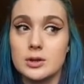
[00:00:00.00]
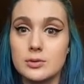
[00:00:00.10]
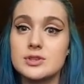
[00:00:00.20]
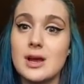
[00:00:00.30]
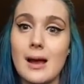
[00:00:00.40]

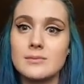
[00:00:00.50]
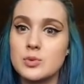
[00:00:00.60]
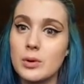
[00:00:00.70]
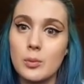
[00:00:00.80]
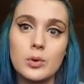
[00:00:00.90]
those times
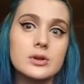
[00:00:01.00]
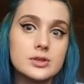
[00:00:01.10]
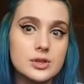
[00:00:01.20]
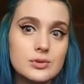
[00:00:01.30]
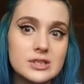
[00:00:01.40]
where I
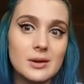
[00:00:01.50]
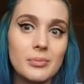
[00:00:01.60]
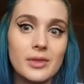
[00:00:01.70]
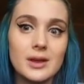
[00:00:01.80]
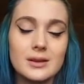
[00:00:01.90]
would do
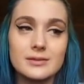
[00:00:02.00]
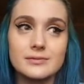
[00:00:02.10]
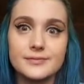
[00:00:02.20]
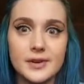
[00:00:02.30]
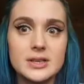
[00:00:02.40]
something
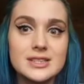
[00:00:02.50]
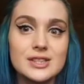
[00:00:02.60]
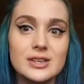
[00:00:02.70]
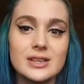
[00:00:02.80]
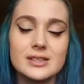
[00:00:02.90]
very
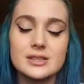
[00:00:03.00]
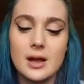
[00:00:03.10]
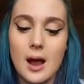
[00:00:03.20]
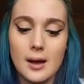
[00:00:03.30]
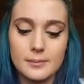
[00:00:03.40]
serious.
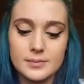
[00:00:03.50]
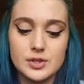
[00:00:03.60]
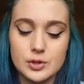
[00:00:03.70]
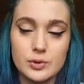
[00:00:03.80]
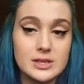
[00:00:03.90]
Um,
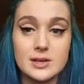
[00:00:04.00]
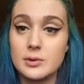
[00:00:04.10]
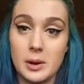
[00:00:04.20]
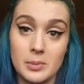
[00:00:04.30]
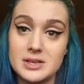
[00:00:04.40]
so he said,
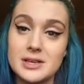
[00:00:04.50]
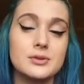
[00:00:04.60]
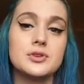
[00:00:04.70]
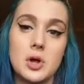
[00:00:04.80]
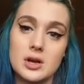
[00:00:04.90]
okay, I'm gonna take
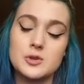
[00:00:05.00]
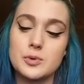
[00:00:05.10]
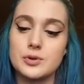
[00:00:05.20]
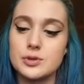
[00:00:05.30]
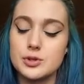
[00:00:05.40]
you to the
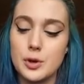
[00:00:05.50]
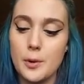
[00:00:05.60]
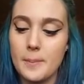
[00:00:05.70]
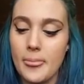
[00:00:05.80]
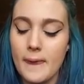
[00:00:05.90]
hospital.
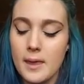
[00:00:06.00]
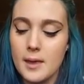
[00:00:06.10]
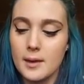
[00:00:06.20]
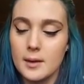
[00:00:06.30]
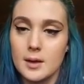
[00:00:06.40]
So,
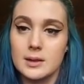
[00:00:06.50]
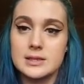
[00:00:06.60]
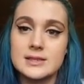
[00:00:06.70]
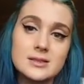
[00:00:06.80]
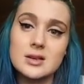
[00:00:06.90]

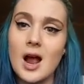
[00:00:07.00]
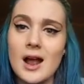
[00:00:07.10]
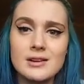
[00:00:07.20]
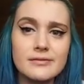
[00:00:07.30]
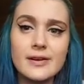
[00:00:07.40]
this is
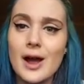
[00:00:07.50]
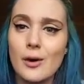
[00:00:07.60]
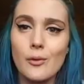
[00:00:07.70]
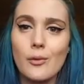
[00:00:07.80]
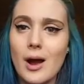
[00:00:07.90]
kind of
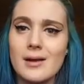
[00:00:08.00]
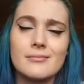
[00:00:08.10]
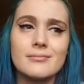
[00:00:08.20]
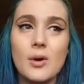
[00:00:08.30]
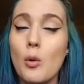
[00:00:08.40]
how
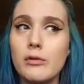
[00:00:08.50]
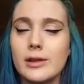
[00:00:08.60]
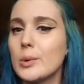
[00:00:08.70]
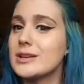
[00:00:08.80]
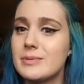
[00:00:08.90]
I'm
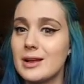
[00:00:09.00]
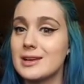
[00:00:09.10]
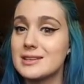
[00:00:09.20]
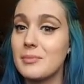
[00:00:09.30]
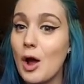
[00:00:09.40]
hopefully going to be
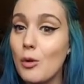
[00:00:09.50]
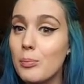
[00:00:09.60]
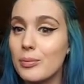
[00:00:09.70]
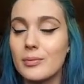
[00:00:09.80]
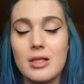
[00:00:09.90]
getting some
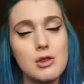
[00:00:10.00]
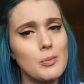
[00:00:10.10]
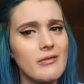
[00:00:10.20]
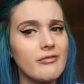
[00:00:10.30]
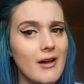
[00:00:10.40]
help a
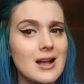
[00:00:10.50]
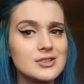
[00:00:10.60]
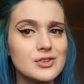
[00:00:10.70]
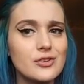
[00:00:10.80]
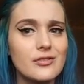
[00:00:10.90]
little bit
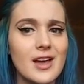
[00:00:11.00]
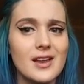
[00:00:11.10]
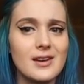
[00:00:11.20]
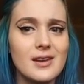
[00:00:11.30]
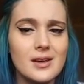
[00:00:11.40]
faster
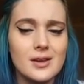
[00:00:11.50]
than,